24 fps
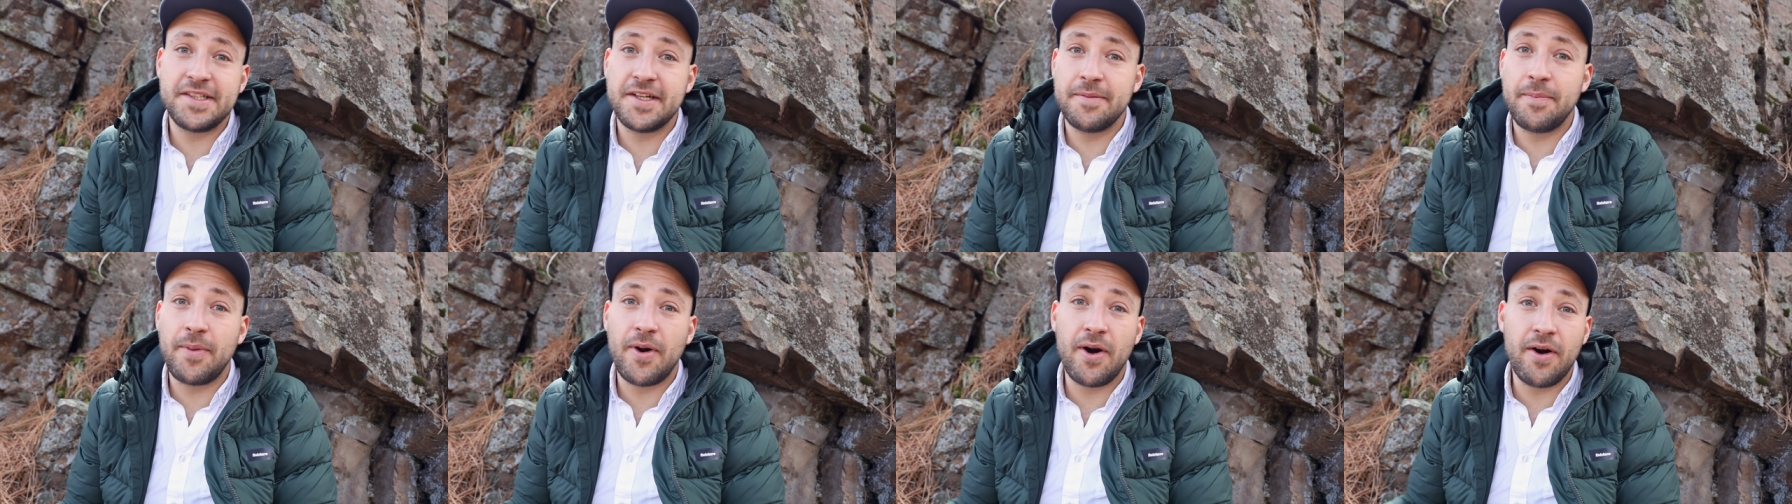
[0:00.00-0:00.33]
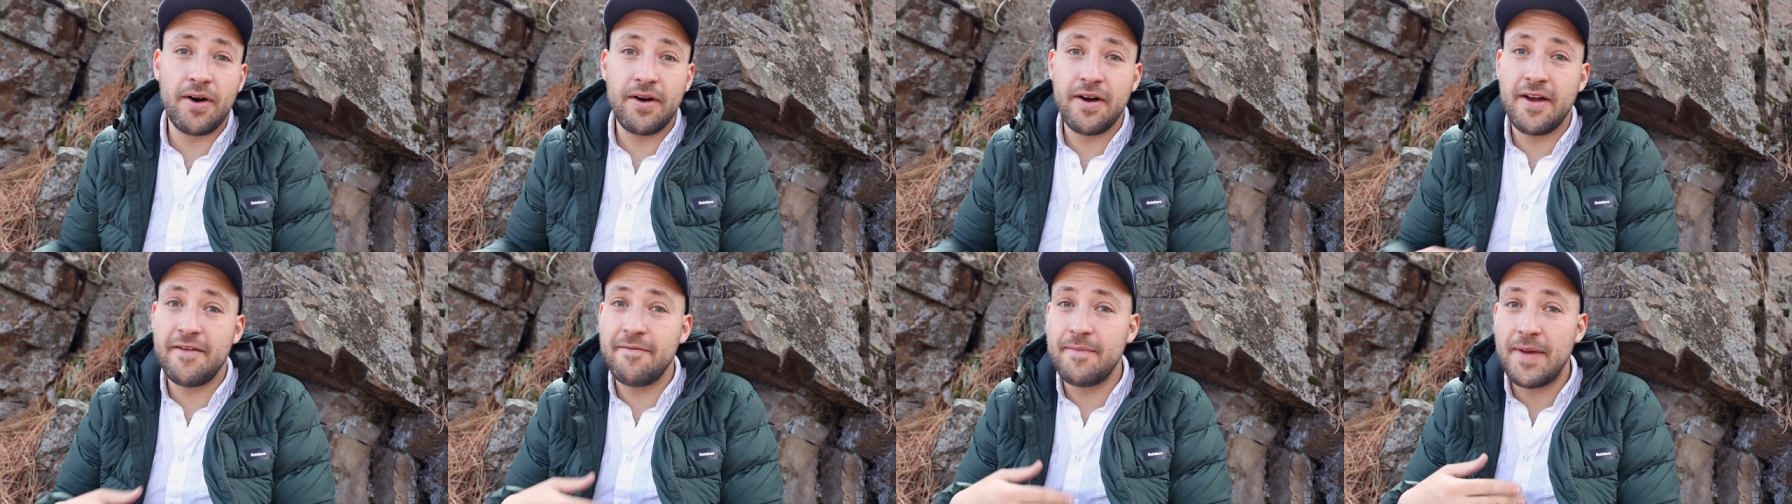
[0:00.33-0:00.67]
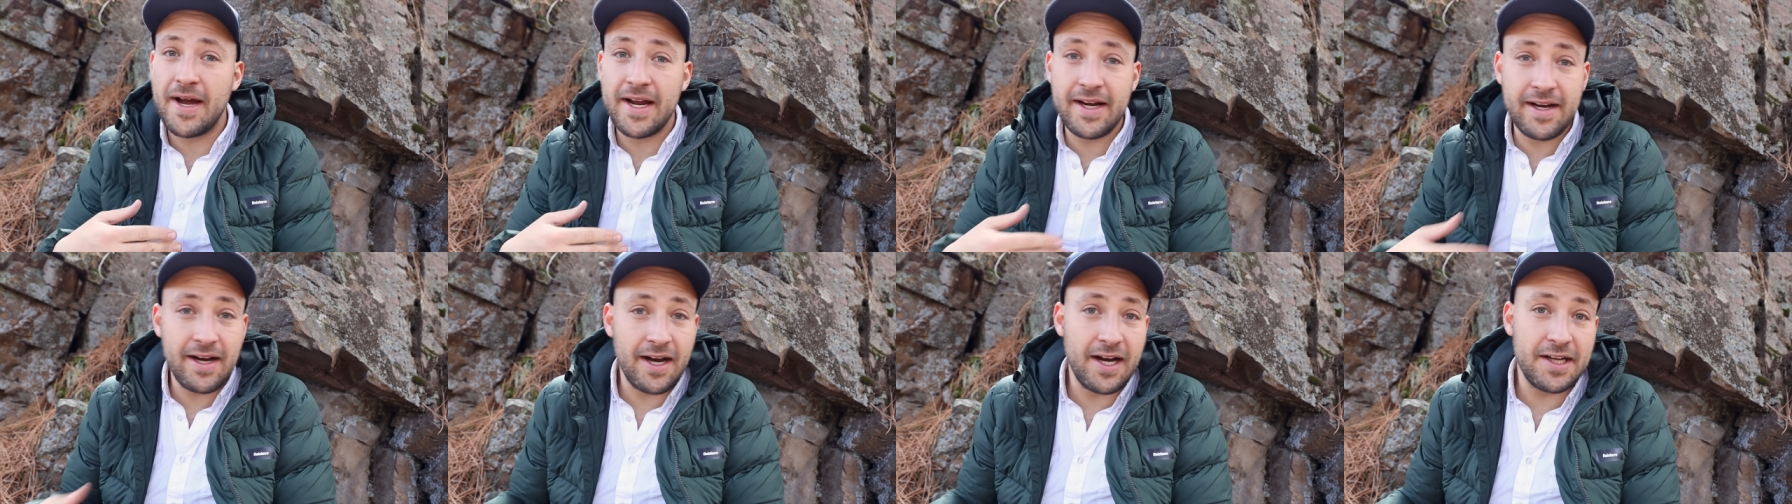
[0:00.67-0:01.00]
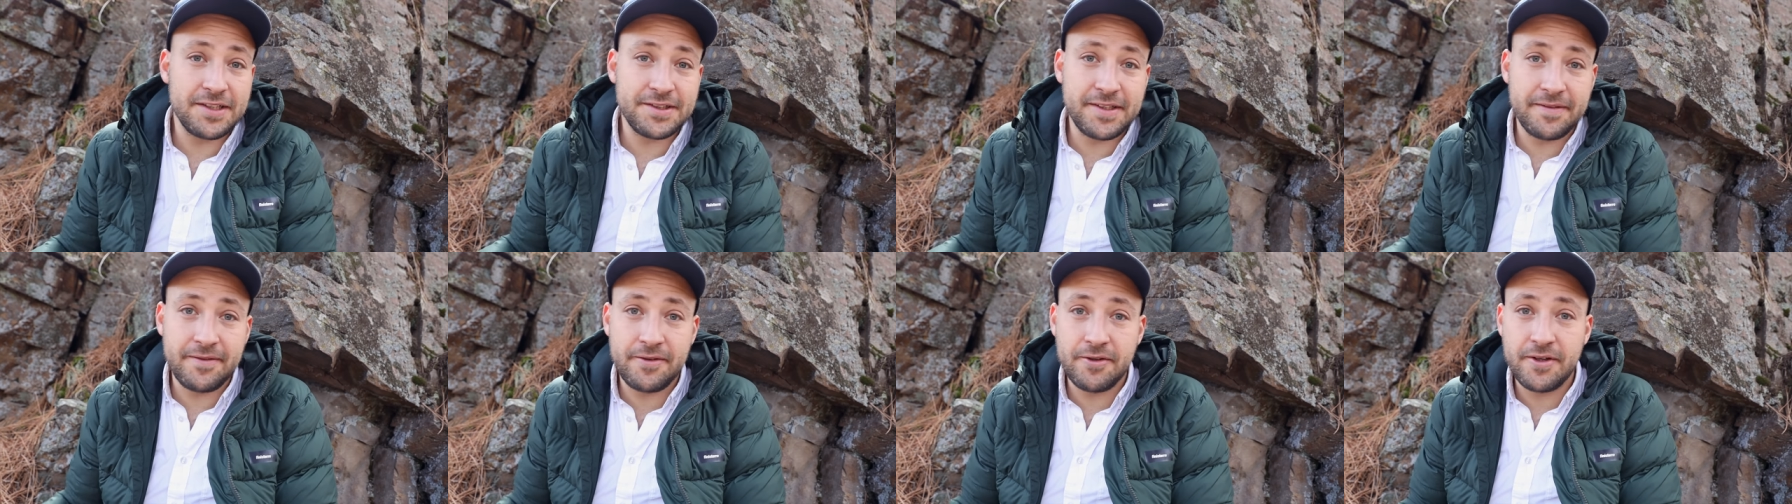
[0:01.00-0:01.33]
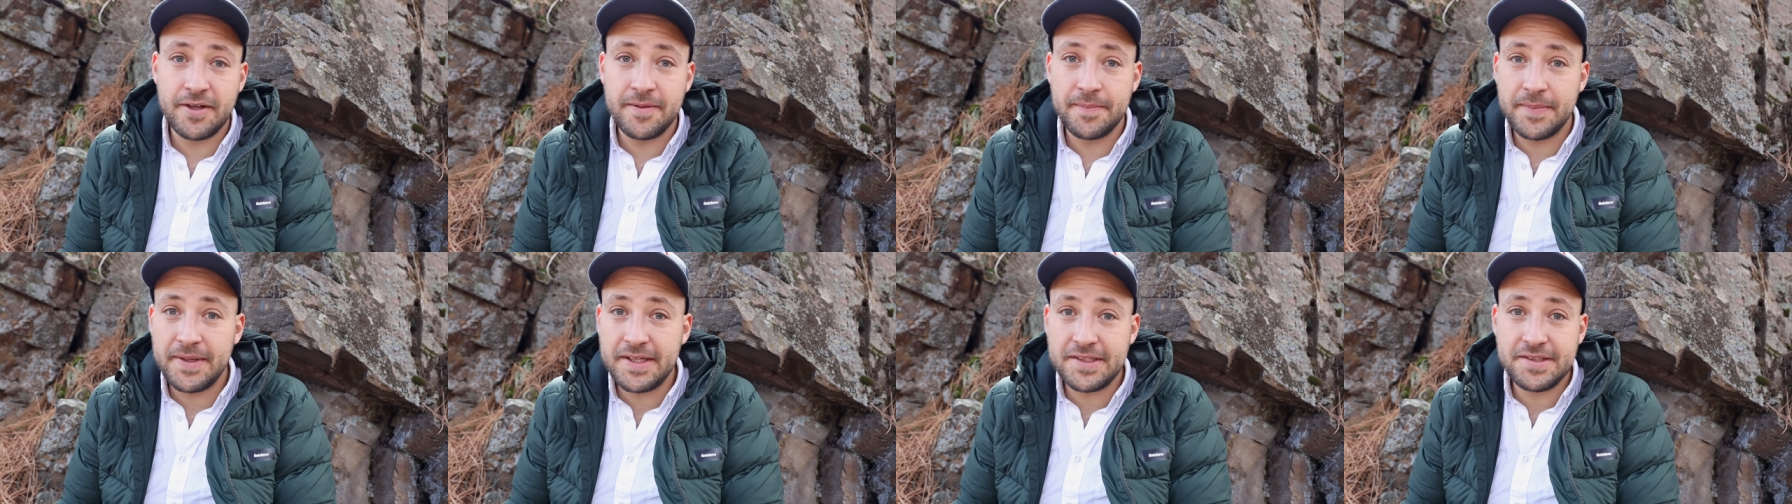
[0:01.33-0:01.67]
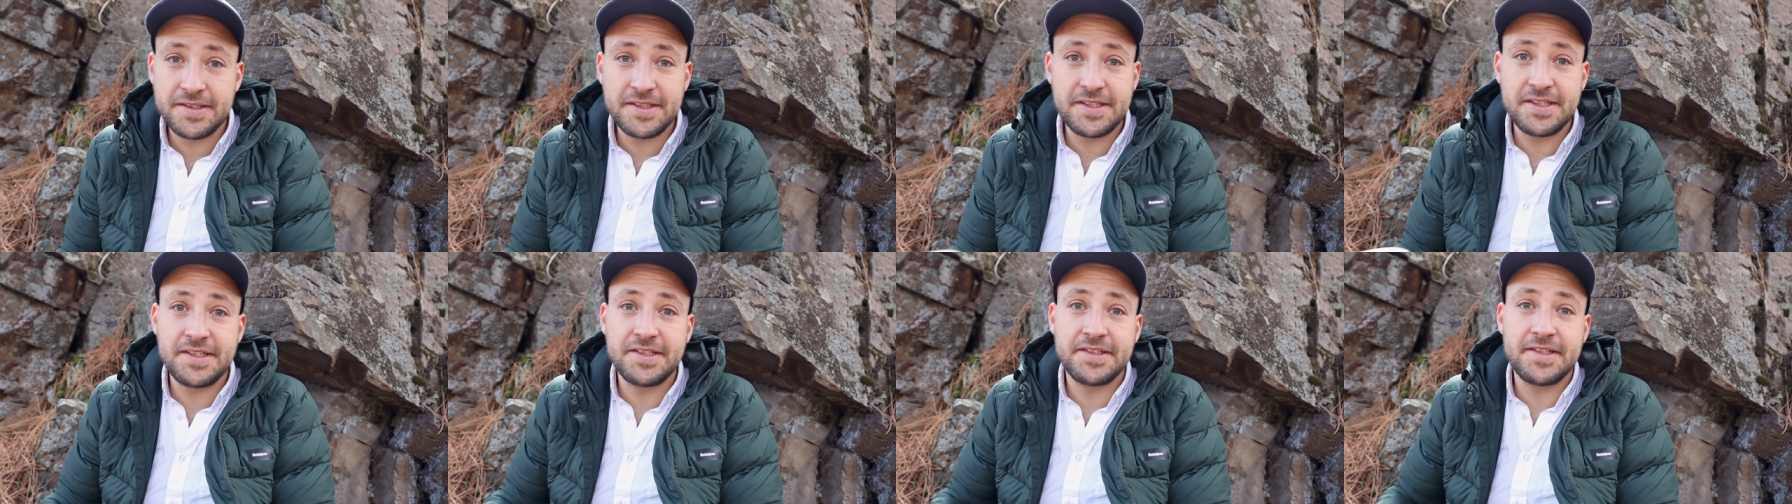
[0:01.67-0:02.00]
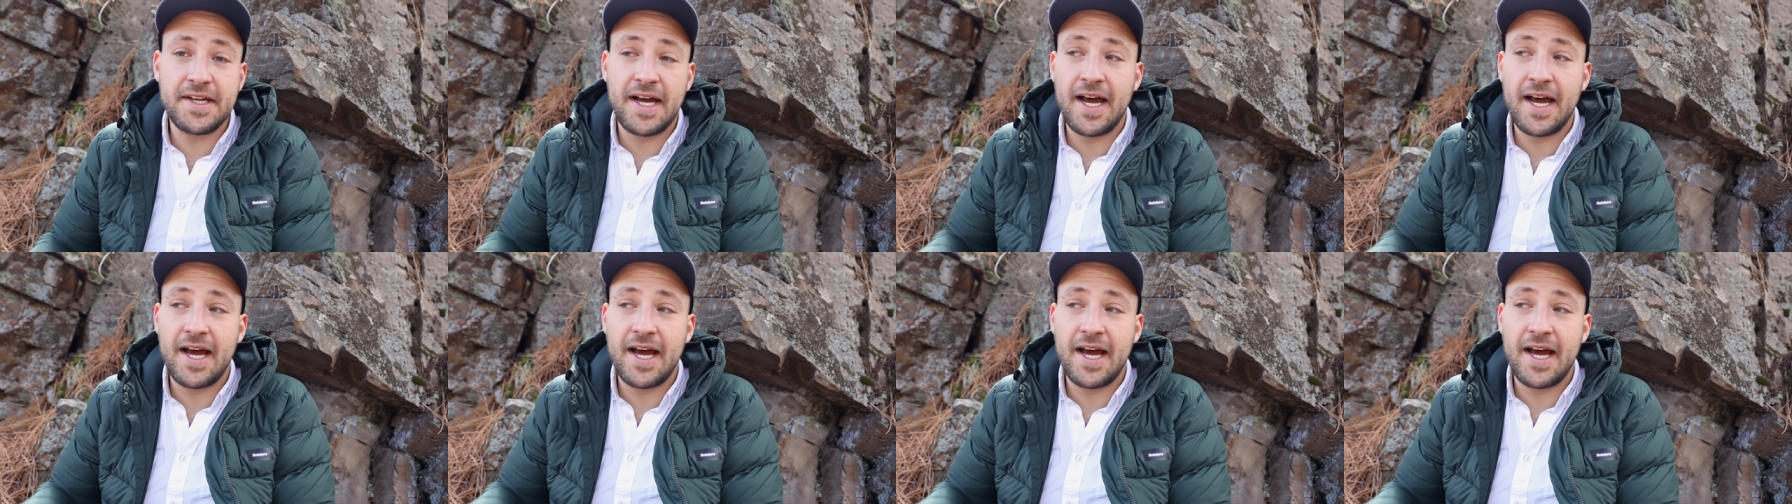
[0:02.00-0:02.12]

a part of my cost of doing business.